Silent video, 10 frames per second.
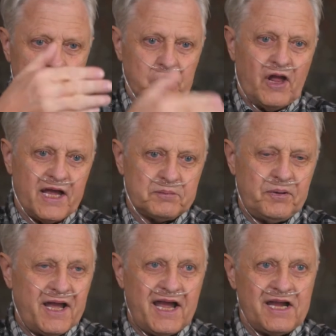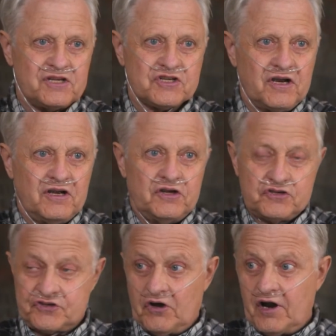the blank page
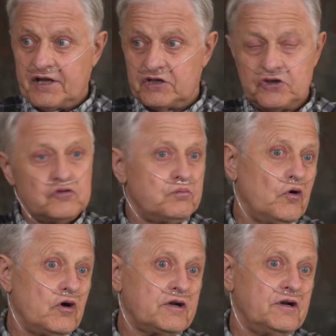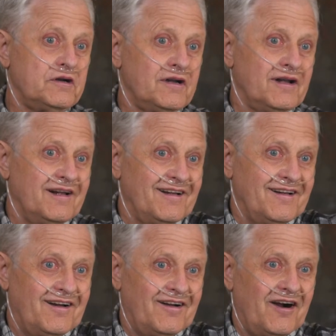starting a new book.
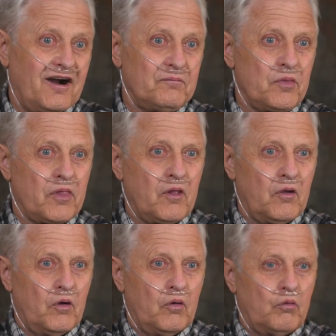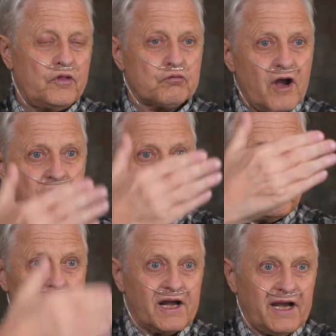Uh, with writer's
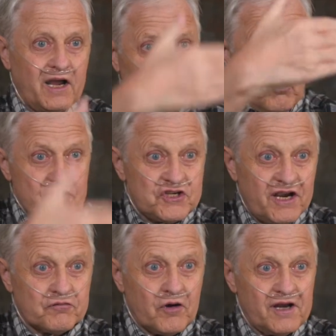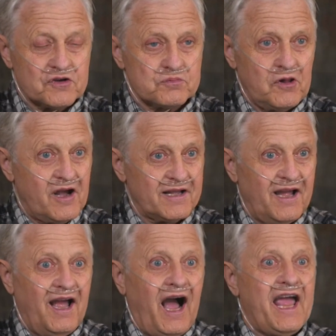block. I always have writer's block.
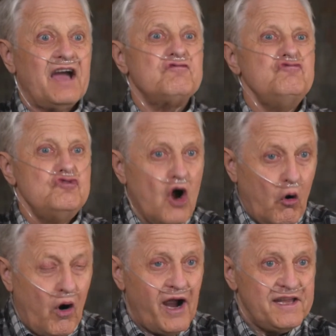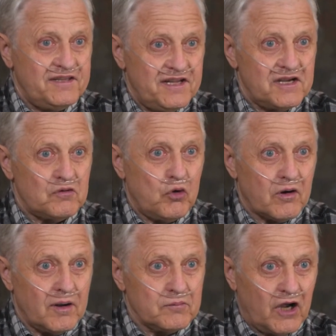I have no idea
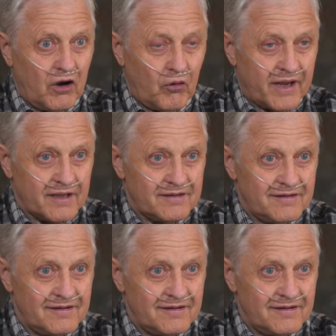where I'm going.